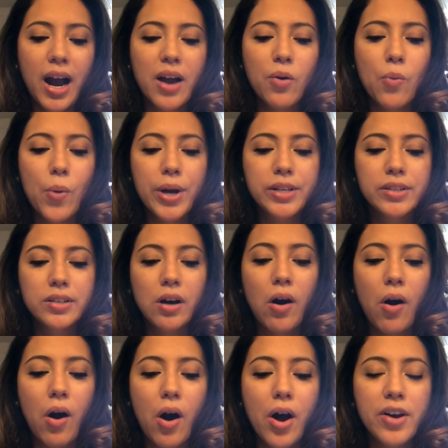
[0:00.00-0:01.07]
I went
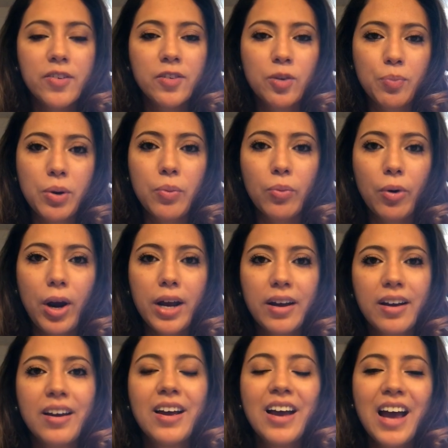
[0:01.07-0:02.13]
on spring break.